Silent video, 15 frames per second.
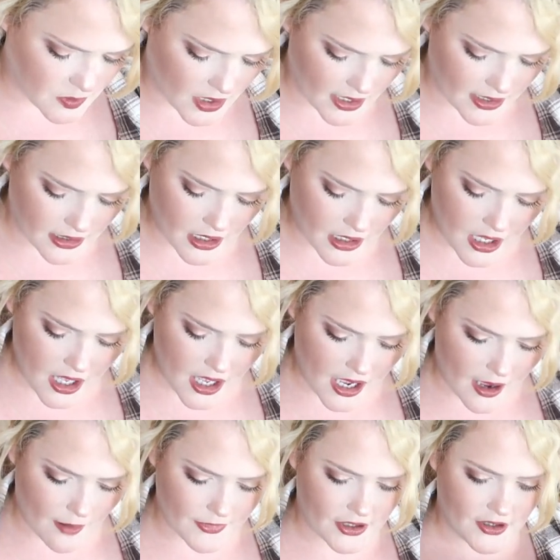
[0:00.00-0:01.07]
one.
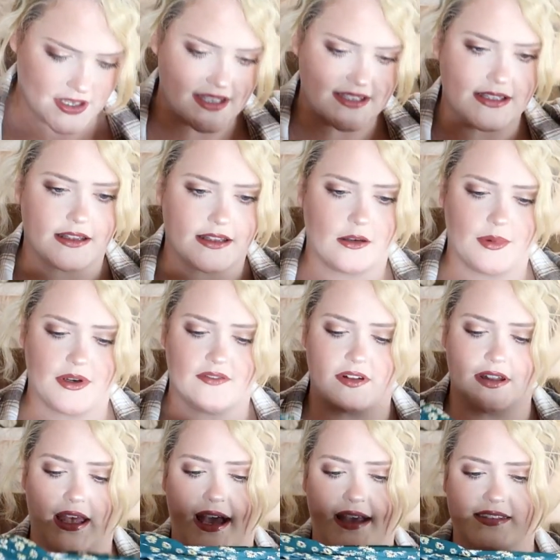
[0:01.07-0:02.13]
There is a little bit of
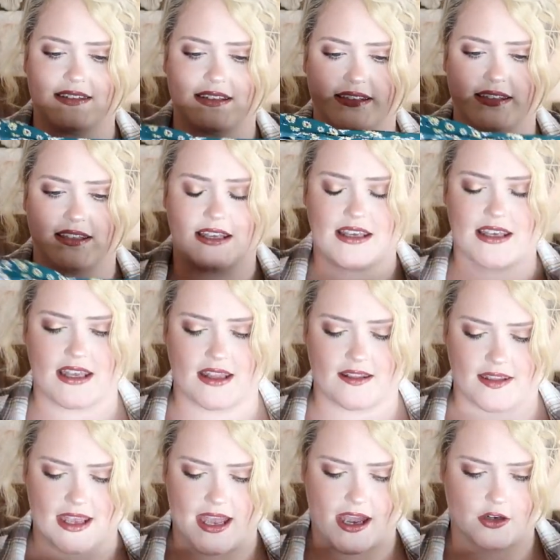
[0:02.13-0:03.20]
elasticity in
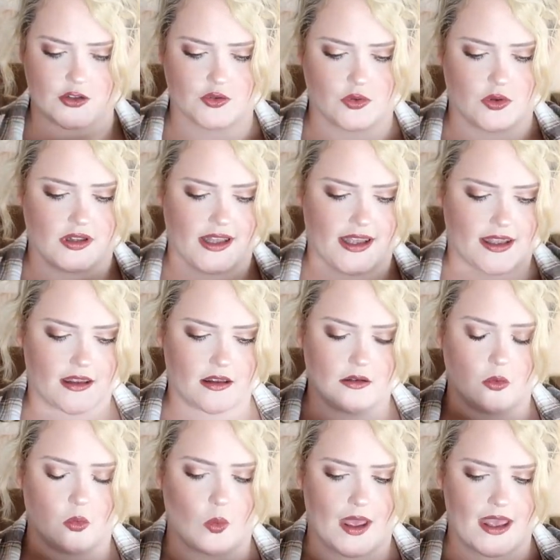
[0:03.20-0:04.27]
the actual like
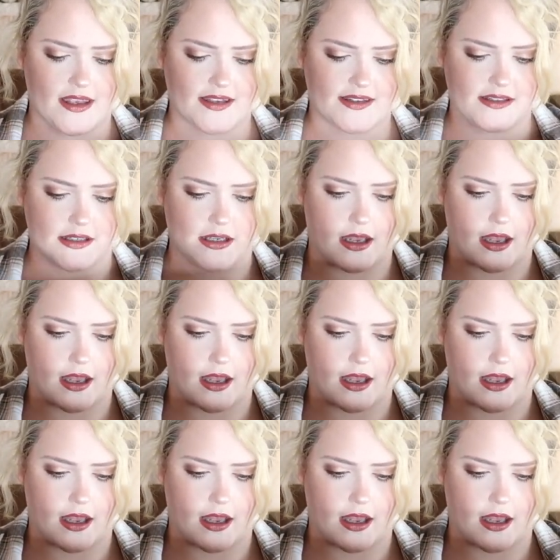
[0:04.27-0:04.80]
waist,